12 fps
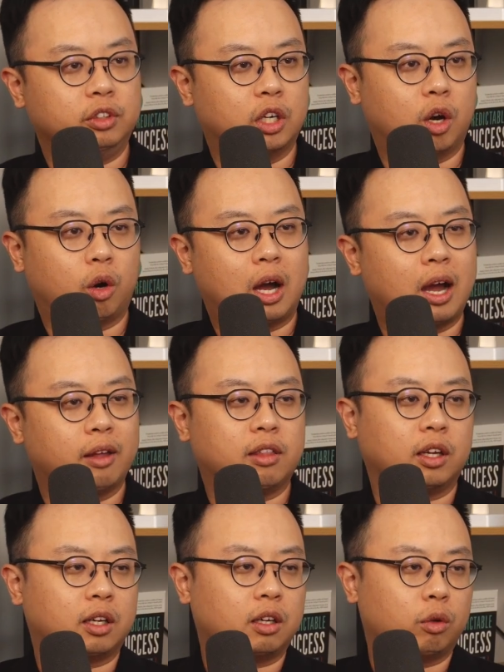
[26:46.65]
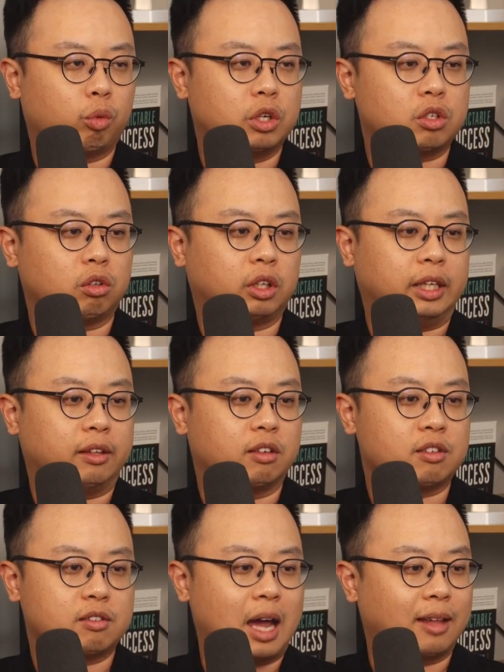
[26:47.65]
I think originally
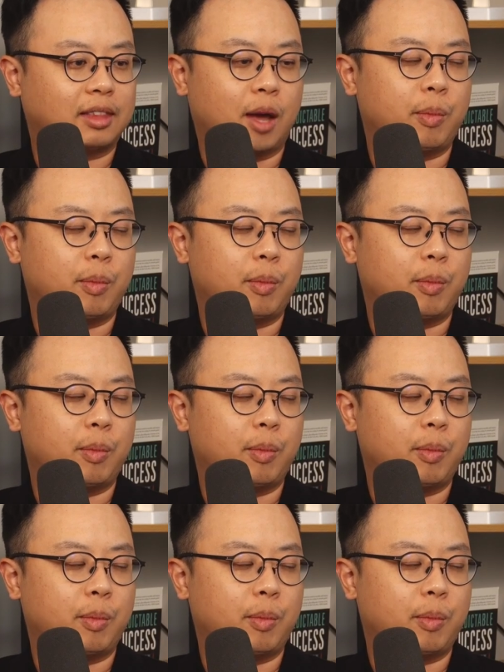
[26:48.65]
there's not